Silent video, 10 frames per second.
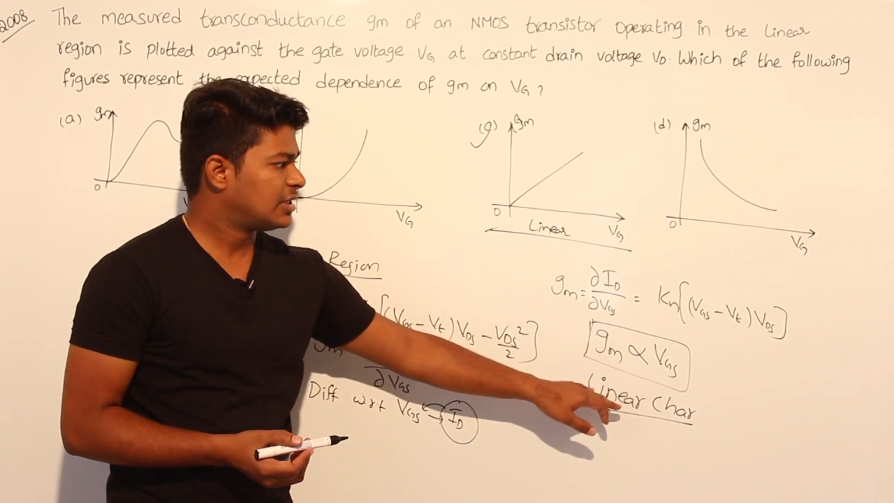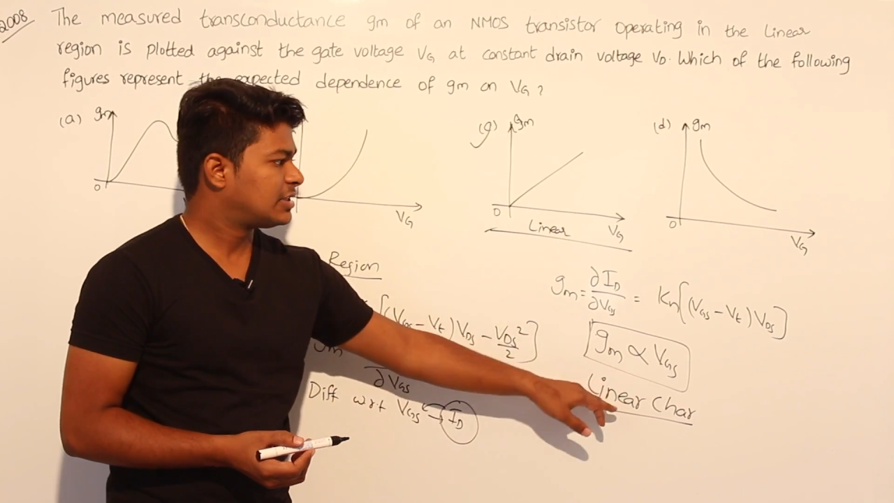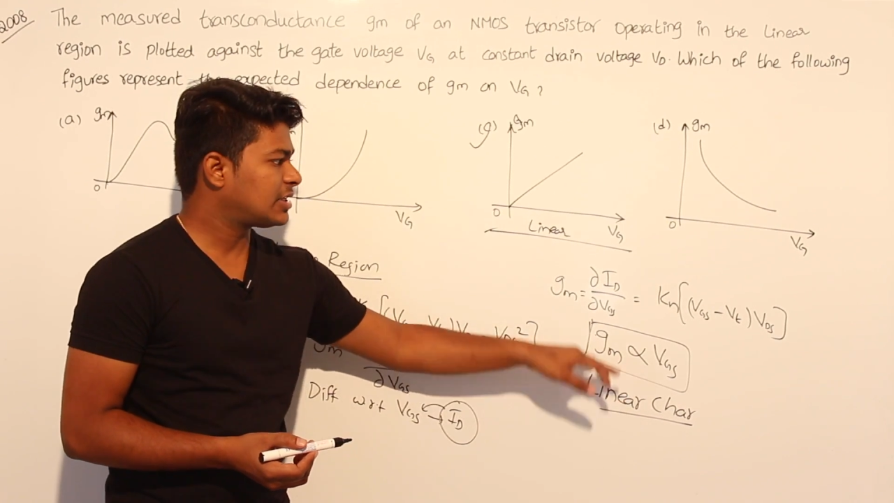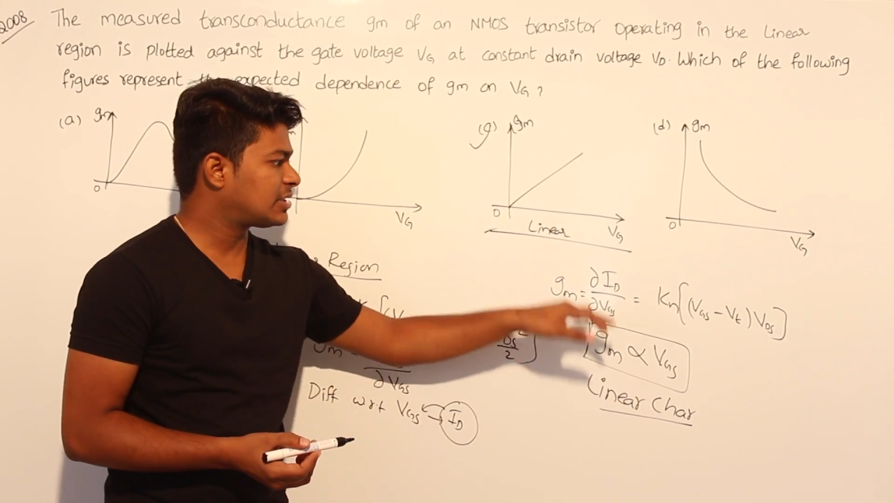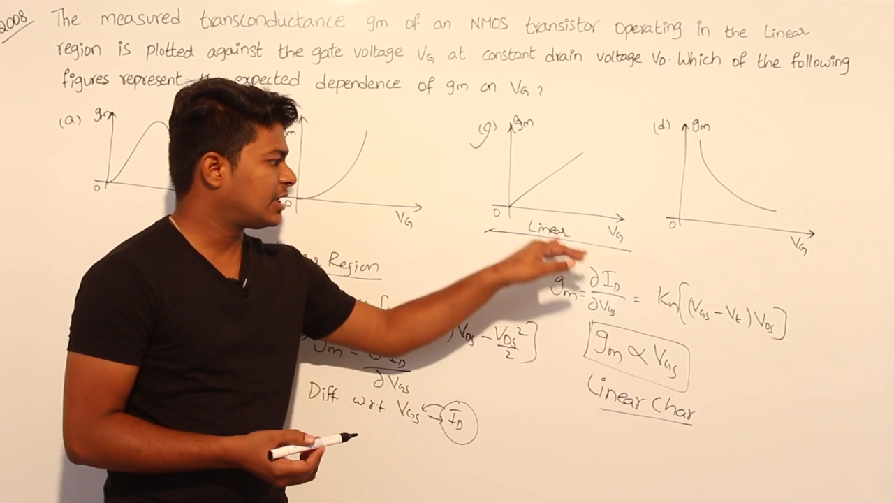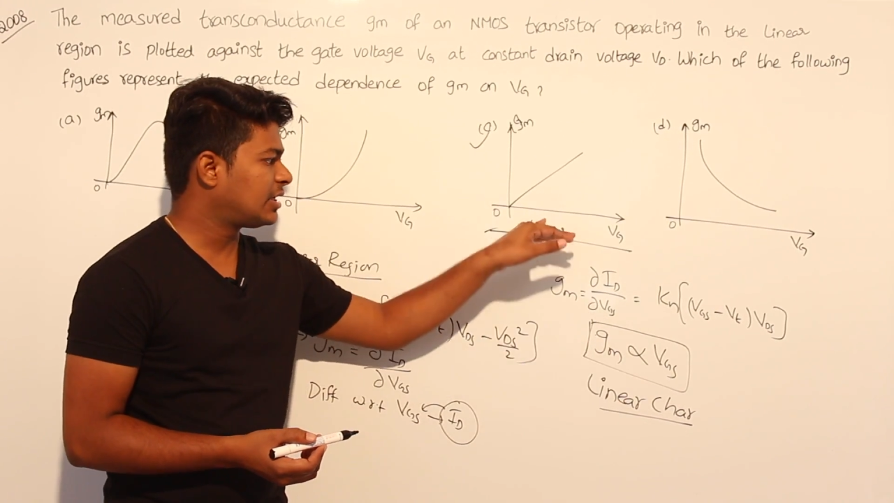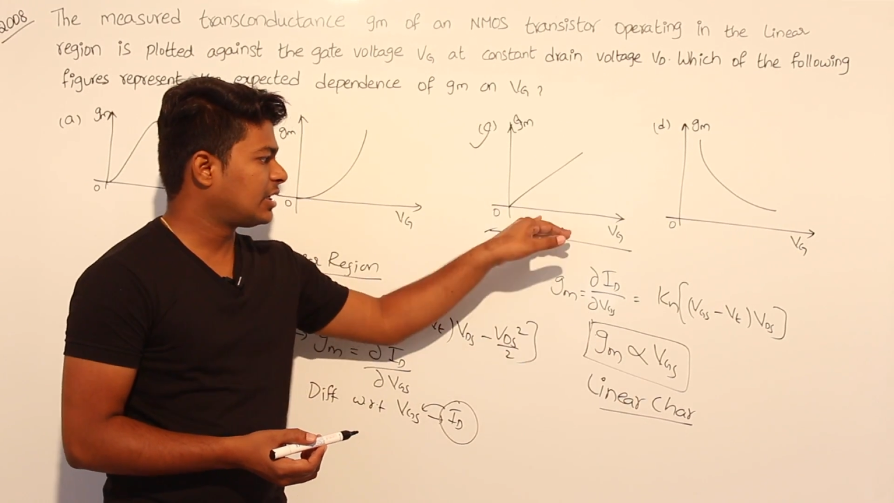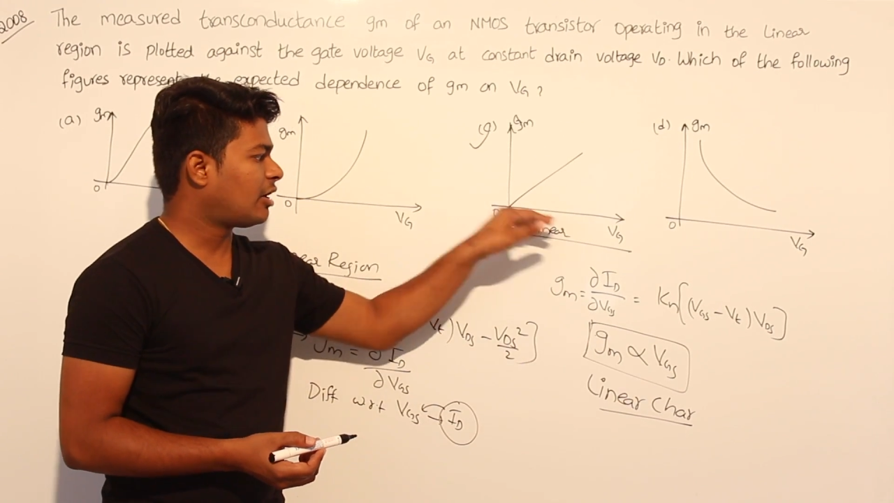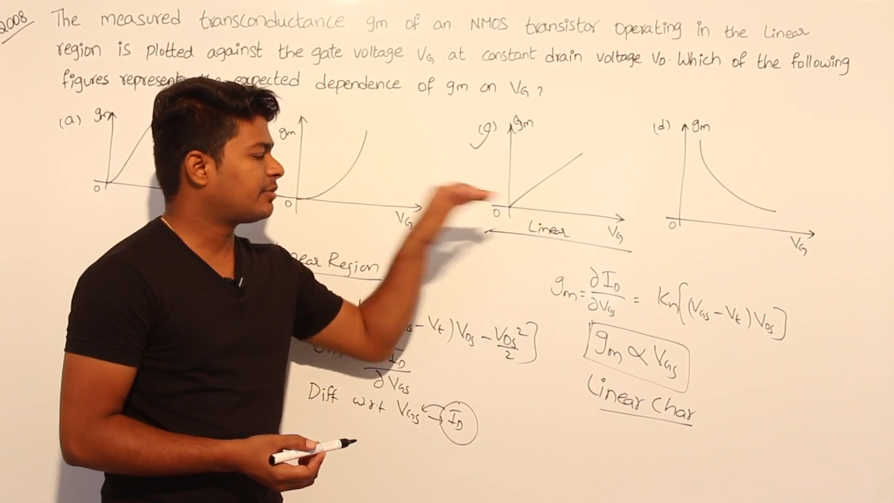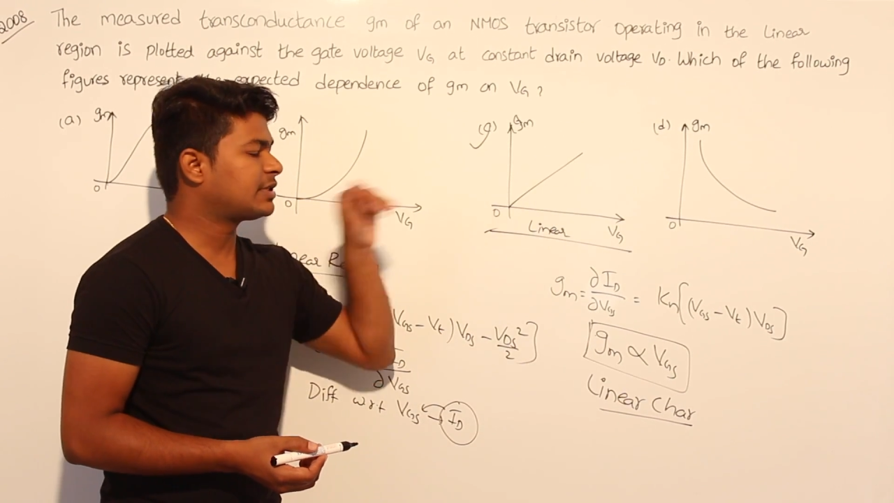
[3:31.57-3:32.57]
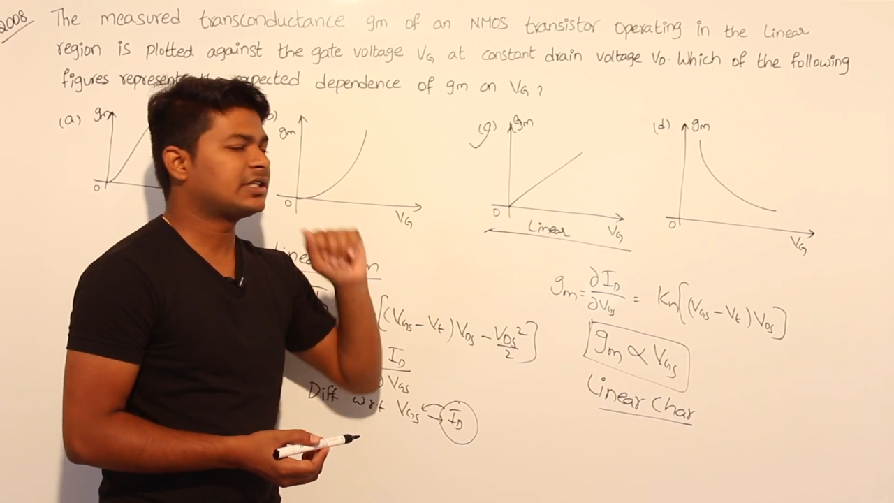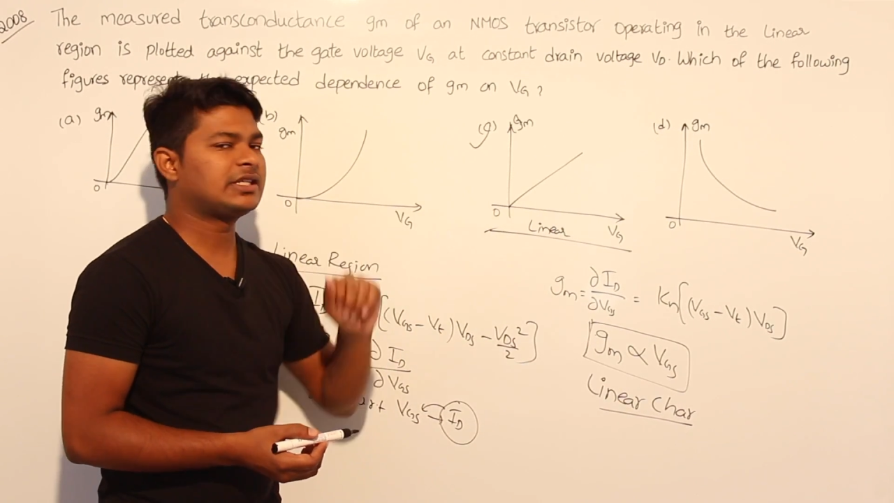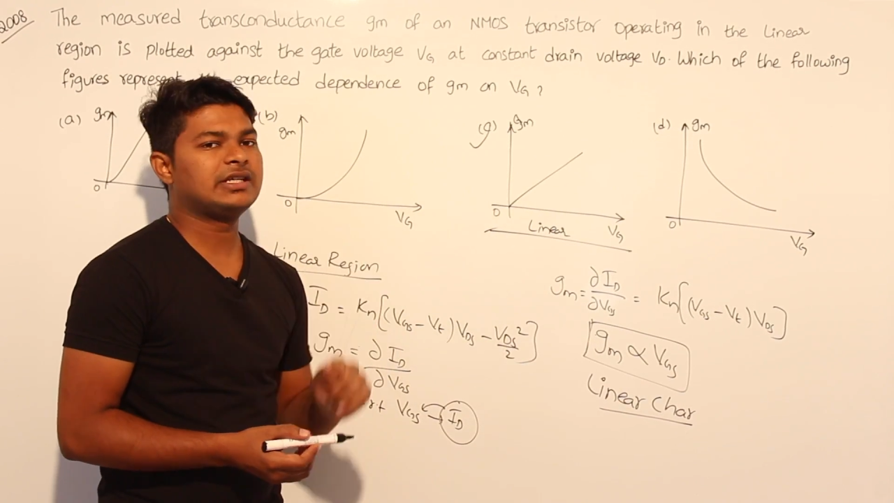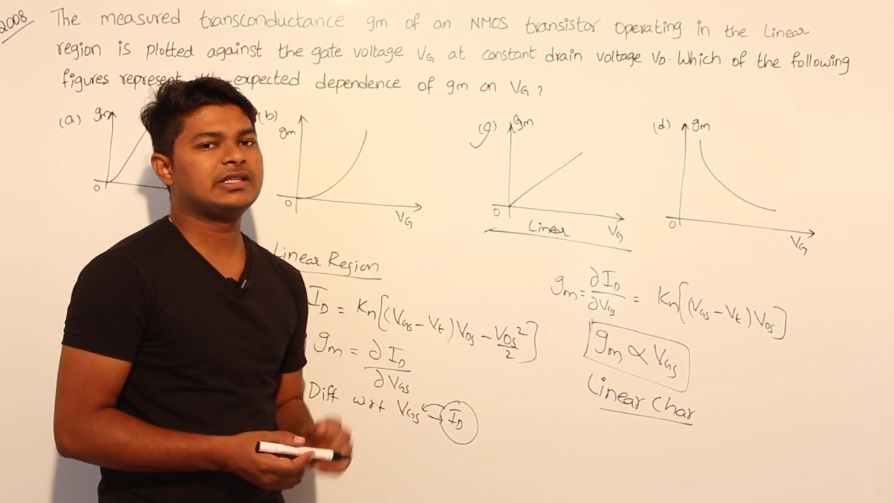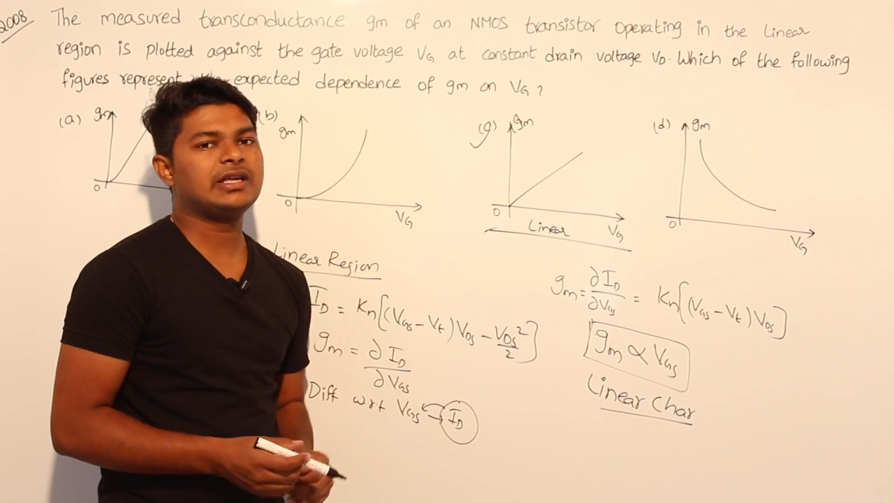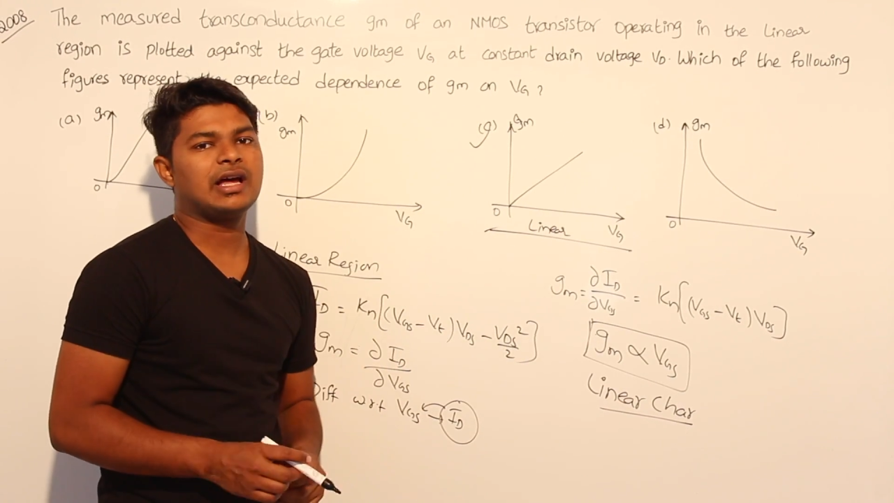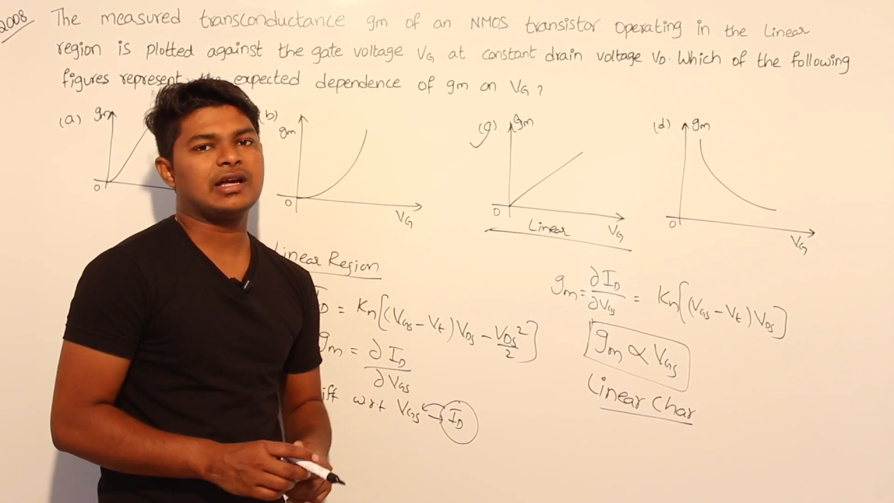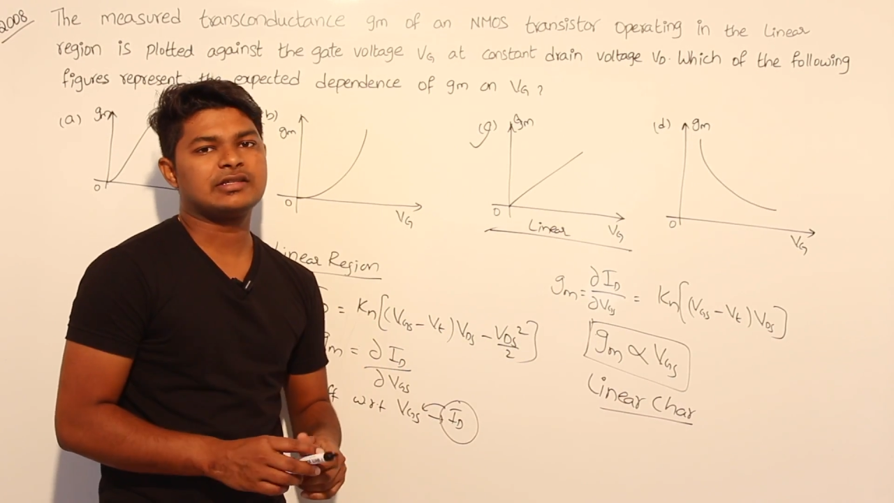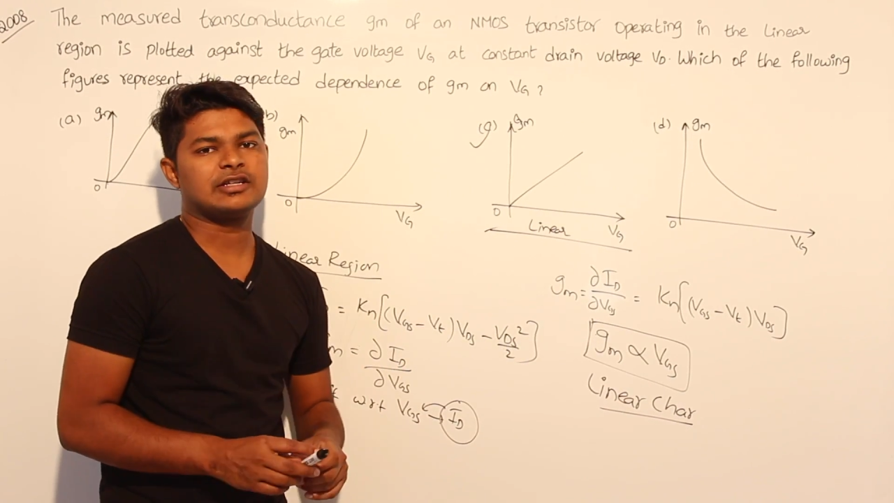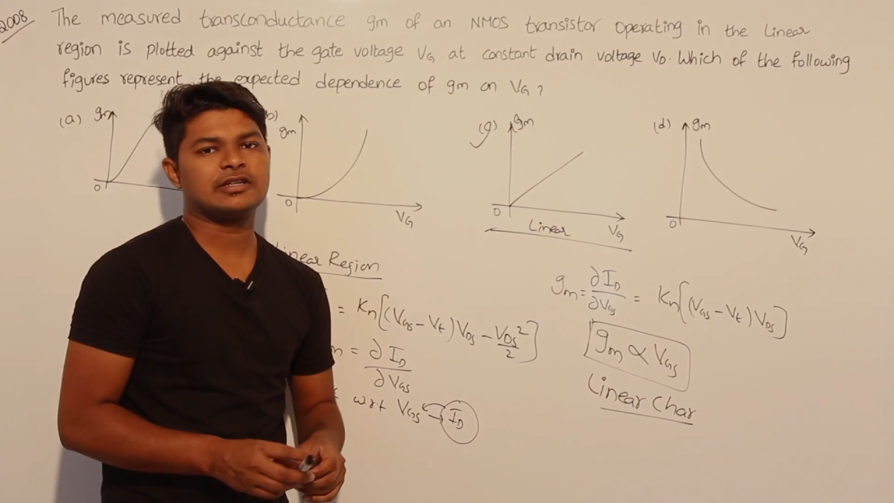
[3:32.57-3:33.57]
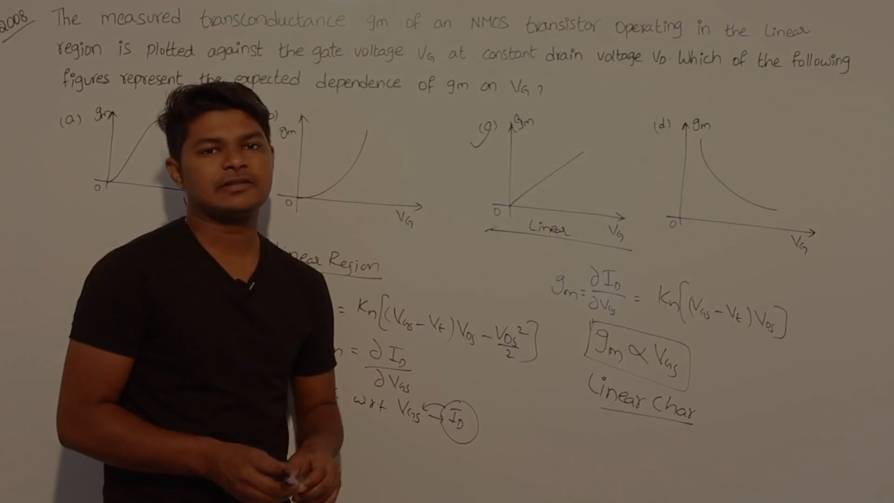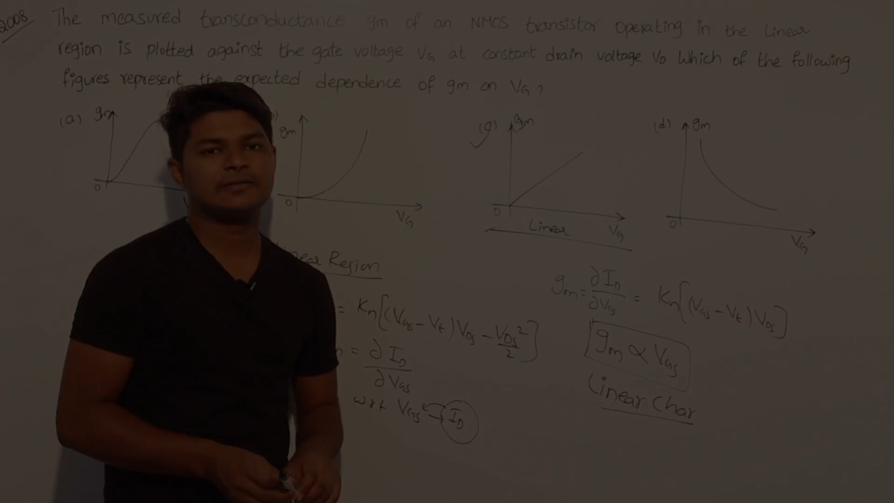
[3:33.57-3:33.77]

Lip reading: such that option C is the answer.